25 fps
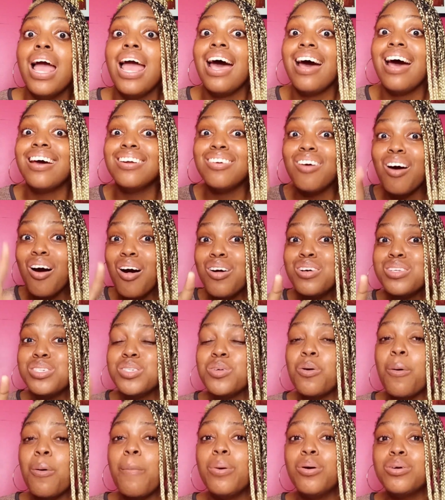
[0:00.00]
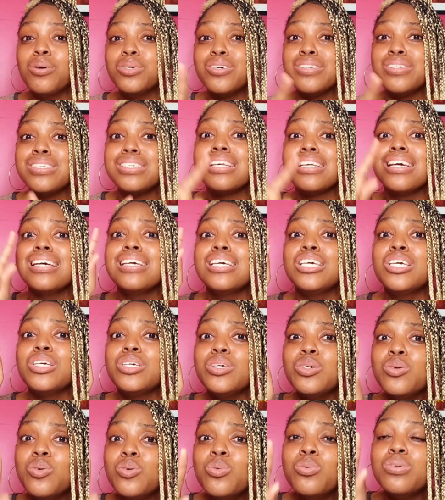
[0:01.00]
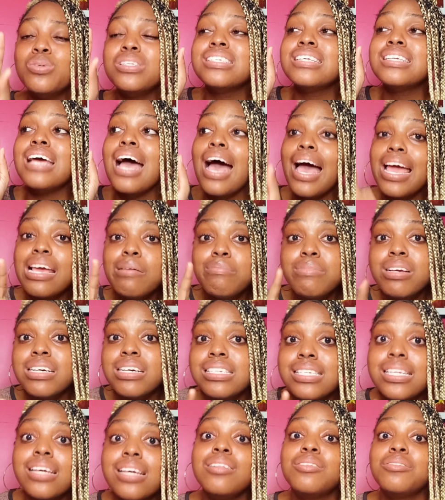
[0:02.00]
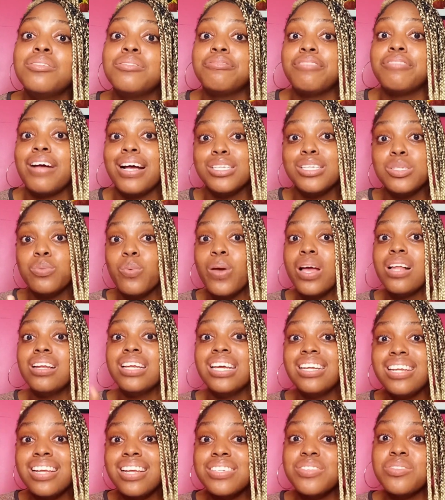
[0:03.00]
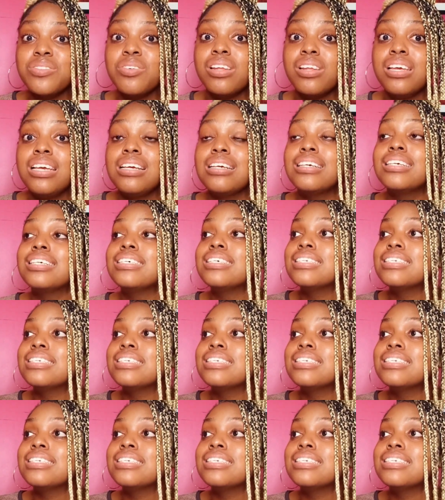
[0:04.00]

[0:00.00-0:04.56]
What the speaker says: And also, bonus, you time yourself as well in your studying.